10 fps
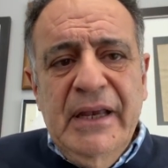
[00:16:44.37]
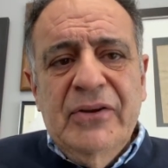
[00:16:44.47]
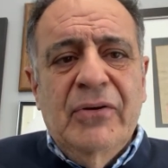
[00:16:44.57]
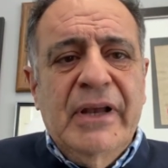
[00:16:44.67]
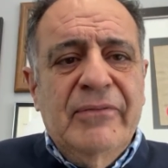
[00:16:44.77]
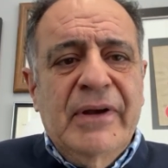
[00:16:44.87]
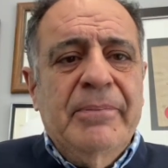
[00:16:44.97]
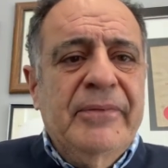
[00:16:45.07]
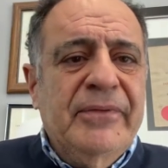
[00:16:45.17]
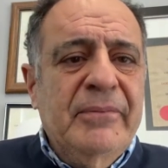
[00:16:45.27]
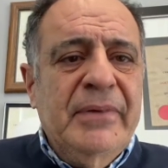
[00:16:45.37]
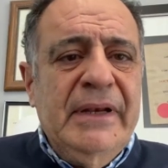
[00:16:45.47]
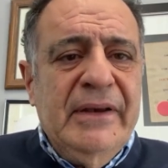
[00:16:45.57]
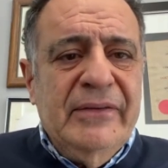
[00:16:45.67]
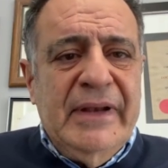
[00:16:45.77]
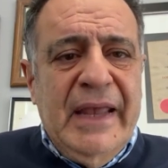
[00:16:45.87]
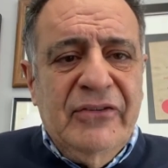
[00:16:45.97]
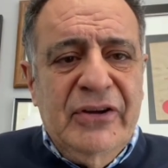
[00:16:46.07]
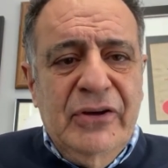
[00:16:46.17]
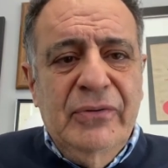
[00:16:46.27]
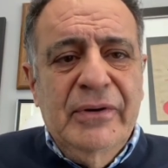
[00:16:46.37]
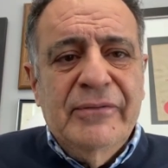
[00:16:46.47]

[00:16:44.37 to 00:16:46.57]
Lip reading: Don't give up if somebody doesn't answer you.